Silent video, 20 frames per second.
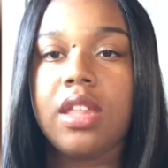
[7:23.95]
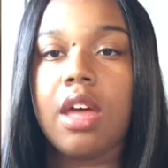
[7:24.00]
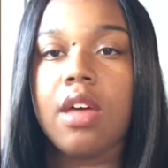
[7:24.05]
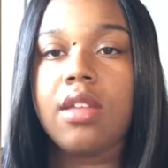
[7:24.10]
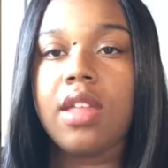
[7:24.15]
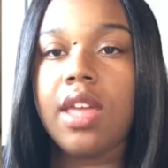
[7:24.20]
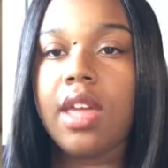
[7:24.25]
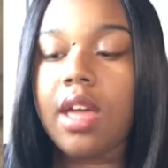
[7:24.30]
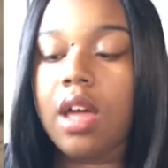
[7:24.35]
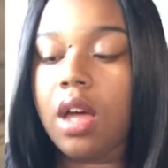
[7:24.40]
I was
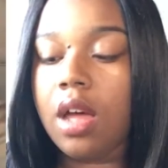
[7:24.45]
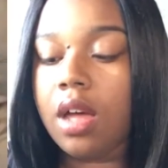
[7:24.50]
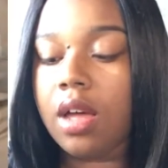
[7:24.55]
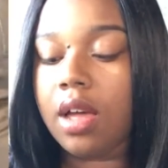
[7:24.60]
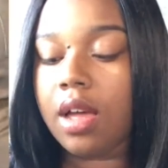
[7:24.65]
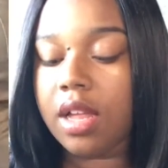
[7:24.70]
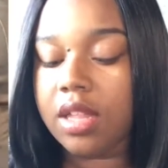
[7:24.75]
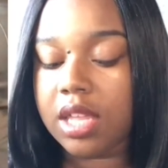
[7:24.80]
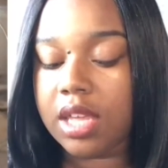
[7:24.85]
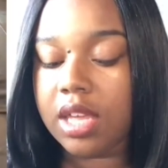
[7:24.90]
like, oh,
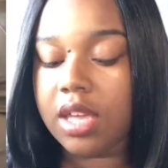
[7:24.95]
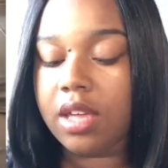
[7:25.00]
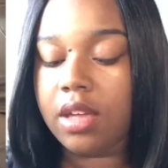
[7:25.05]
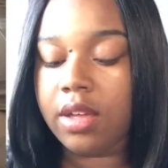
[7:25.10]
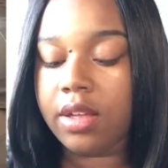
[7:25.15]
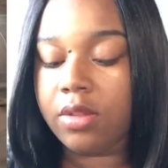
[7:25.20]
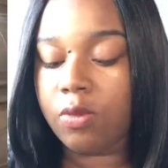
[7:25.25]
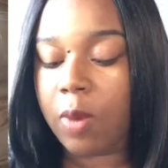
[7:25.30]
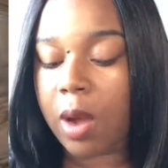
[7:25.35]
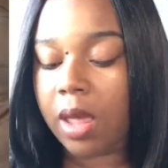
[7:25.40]

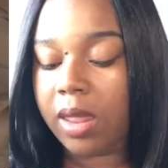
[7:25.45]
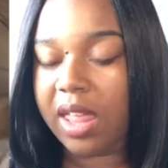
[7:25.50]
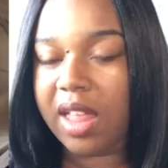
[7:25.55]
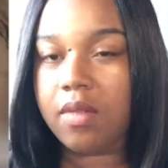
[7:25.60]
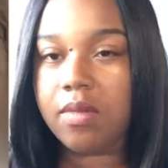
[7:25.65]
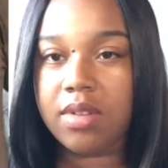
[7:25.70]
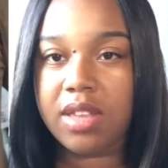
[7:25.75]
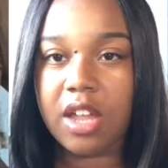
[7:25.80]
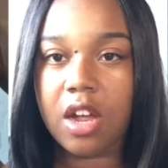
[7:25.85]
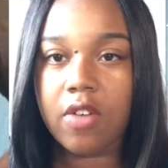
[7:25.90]
Atiyah, why are they in
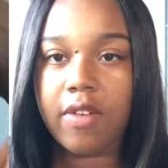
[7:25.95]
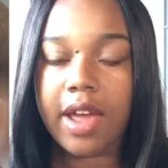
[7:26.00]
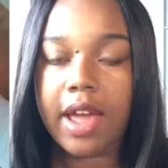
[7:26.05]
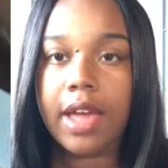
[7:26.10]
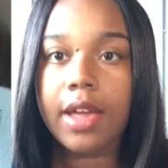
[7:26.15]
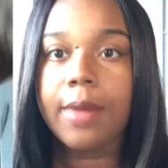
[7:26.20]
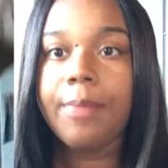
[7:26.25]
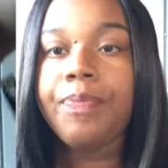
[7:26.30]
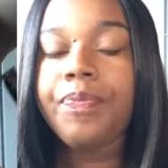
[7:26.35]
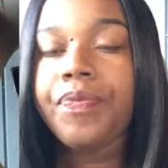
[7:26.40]
the sell
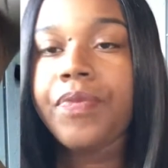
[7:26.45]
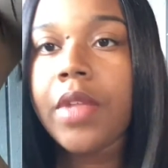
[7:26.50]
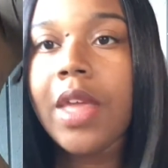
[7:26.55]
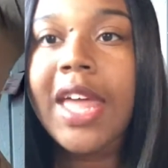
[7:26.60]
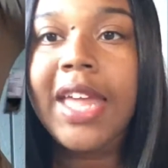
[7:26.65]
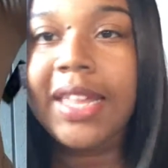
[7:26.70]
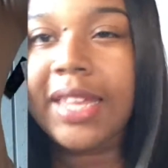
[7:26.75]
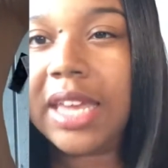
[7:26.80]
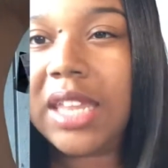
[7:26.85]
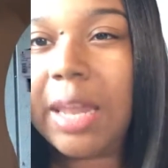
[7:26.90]
rack?
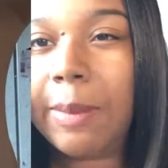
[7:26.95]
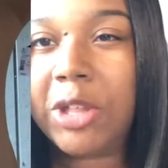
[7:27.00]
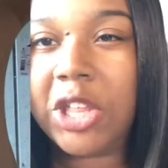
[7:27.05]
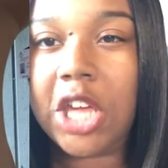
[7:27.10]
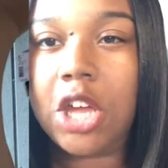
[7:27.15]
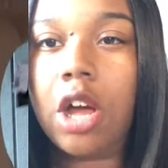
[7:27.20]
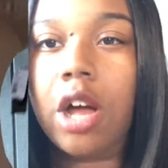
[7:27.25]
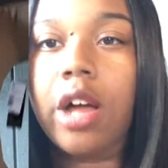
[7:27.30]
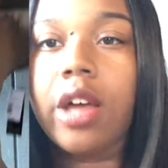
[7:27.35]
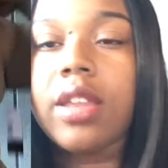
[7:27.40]
That's how much
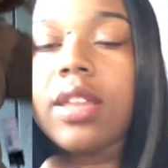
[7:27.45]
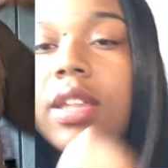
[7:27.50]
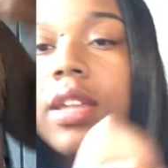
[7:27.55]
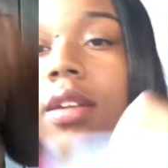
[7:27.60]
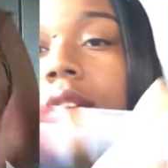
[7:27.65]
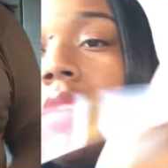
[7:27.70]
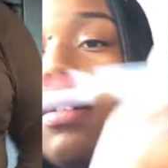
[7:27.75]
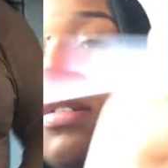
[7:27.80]
they cost.